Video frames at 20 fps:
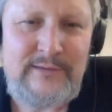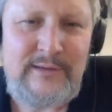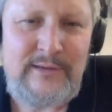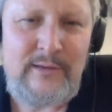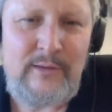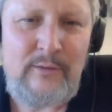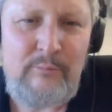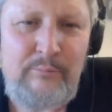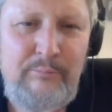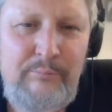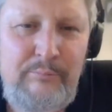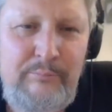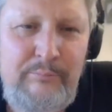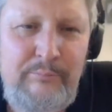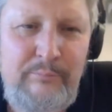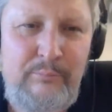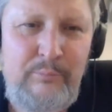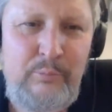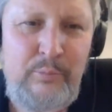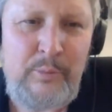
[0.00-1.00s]
you know,
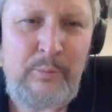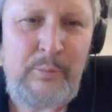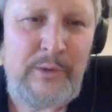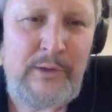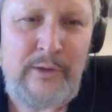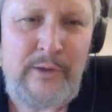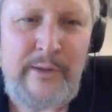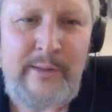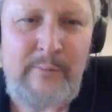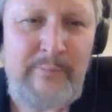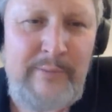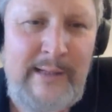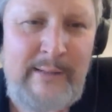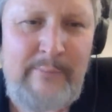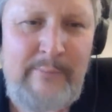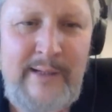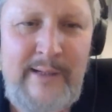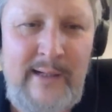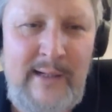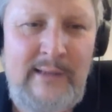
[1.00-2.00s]
when we're learning
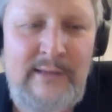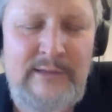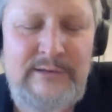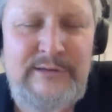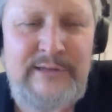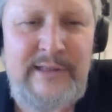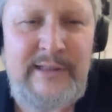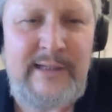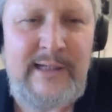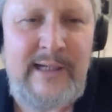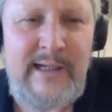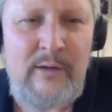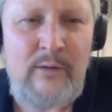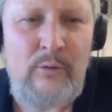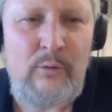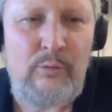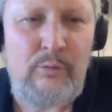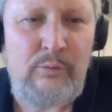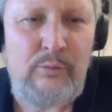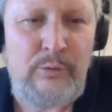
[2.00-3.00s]
plant biology and
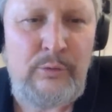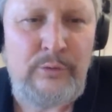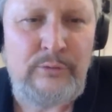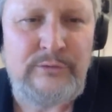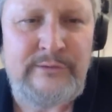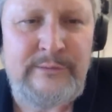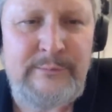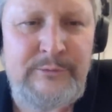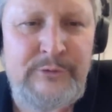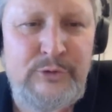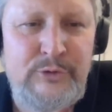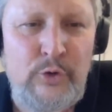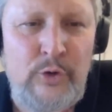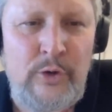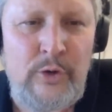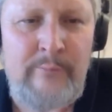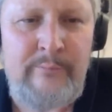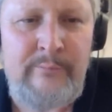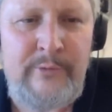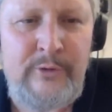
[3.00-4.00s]
how roots
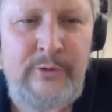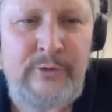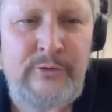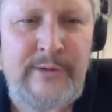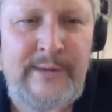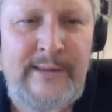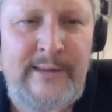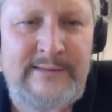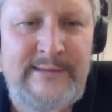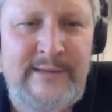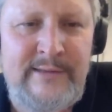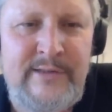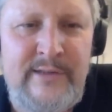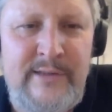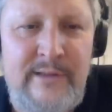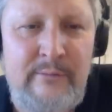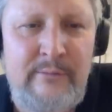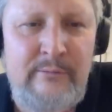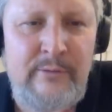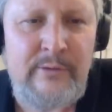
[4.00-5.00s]
absorb nutrients into
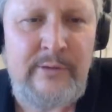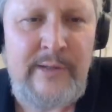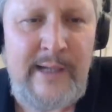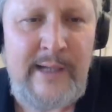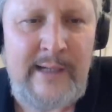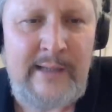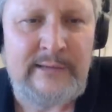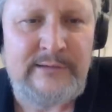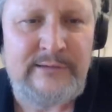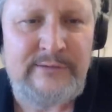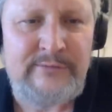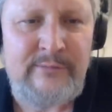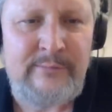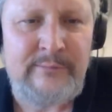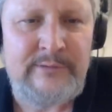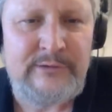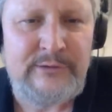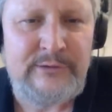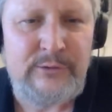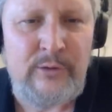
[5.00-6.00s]
their root hairs from
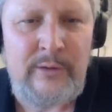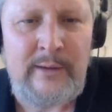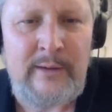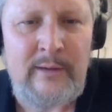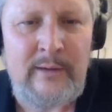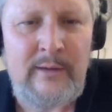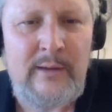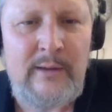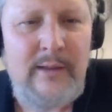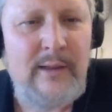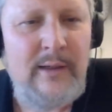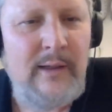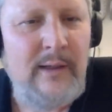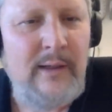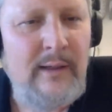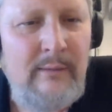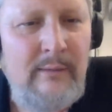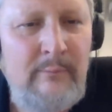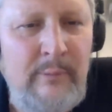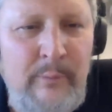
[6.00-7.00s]
the soil,
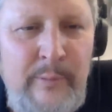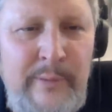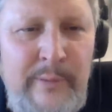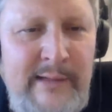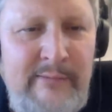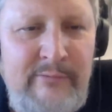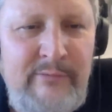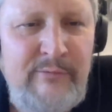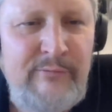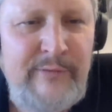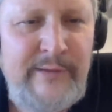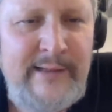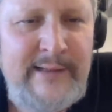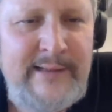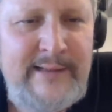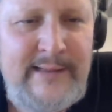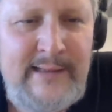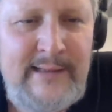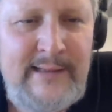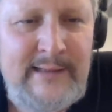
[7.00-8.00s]
when we never
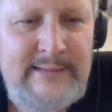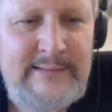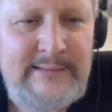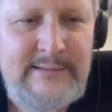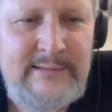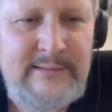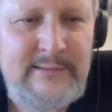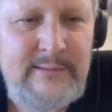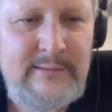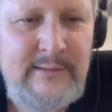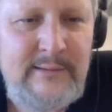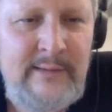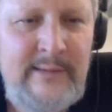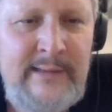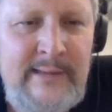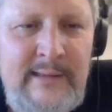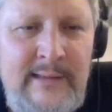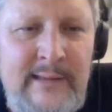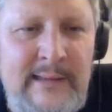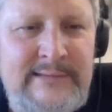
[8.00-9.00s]
forget that lesson. And
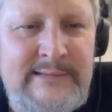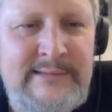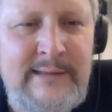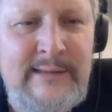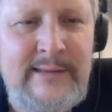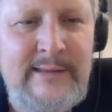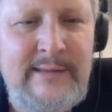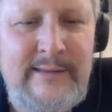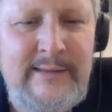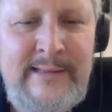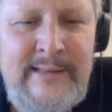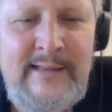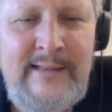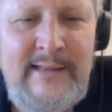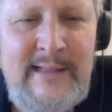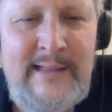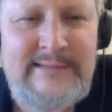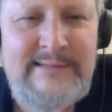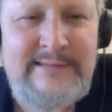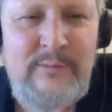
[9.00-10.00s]
that mm-hmm. lesson, that
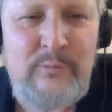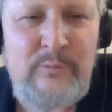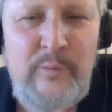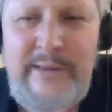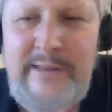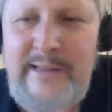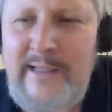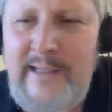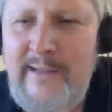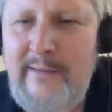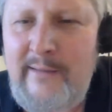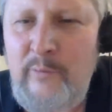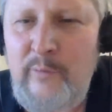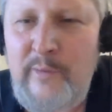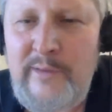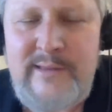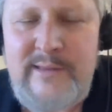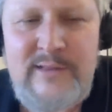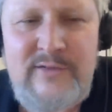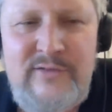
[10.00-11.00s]
lesson we carry
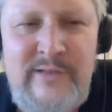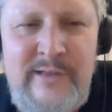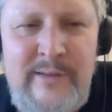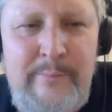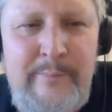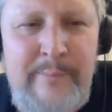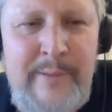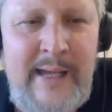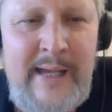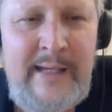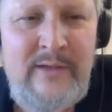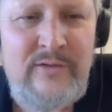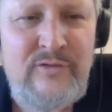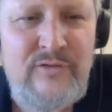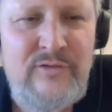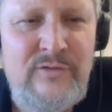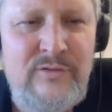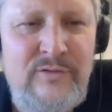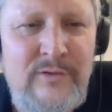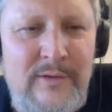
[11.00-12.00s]
with us, and it
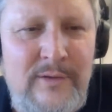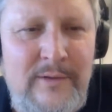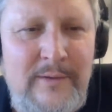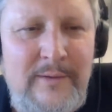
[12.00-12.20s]
paints